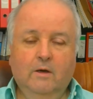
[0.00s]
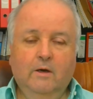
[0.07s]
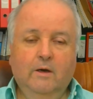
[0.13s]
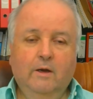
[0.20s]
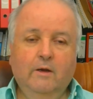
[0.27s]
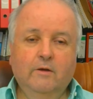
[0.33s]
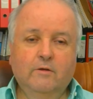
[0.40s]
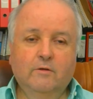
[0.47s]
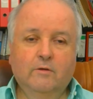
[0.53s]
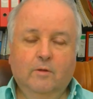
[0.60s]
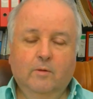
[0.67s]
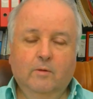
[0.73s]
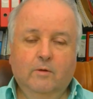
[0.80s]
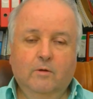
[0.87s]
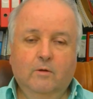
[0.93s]
is
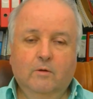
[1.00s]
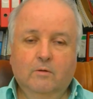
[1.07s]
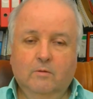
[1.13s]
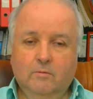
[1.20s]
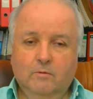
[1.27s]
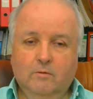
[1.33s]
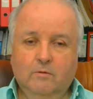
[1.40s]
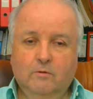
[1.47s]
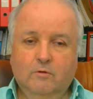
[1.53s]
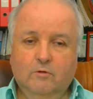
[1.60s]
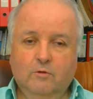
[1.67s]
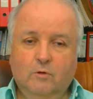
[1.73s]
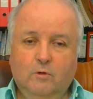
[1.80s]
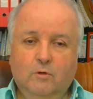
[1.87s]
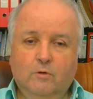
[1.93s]
the
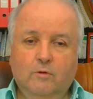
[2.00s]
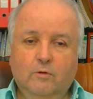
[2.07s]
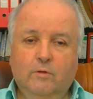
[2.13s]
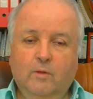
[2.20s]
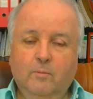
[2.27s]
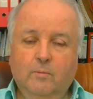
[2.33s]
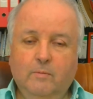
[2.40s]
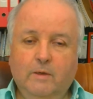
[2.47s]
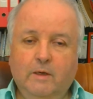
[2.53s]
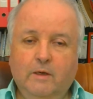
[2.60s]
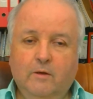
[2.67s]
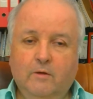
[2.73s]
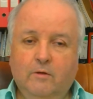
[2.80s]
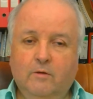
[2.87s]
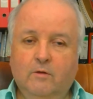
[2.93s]
source, the
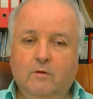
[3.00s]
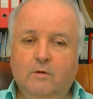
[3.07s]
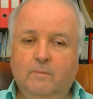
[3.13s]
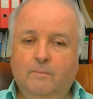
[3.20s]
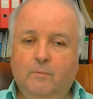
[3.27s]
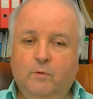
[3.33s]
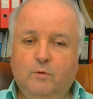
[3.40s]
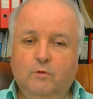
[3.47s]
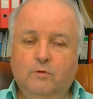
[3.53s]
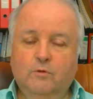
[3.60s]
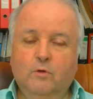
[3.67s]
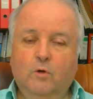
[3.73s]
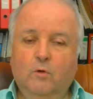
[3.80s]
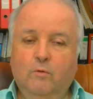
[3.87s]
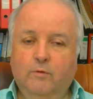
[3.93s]
means to
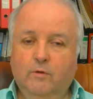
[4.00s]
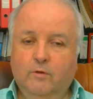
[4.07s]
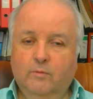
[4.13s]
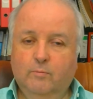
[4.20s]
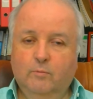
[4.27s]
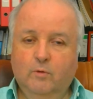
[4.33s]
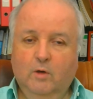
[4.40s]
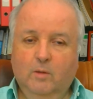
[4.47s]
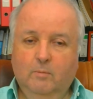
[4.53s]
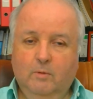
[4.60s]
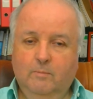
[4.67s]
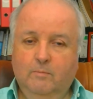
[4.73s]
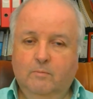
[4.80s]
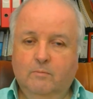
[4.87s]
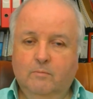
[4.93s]
solve this problem,
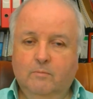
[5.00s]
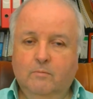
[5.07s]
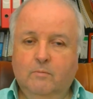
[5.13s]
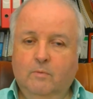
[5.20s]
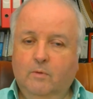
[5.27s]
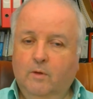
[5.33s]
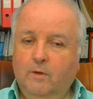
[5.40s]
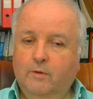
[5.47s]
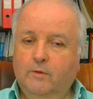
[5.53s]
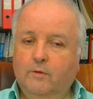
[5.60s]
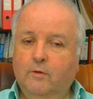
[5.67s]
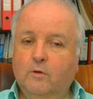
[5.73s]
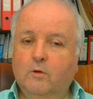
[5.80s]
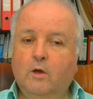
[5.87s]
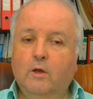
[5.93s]
not the
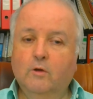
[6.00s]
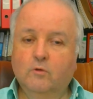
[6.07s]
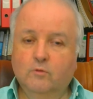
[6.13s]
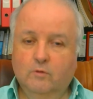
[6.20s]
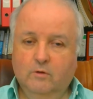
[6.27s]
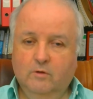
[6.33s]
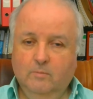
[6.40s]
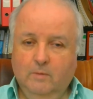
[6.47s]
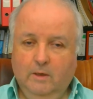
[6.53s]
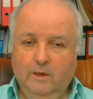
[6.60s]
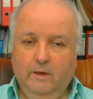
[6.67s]
conscious mind.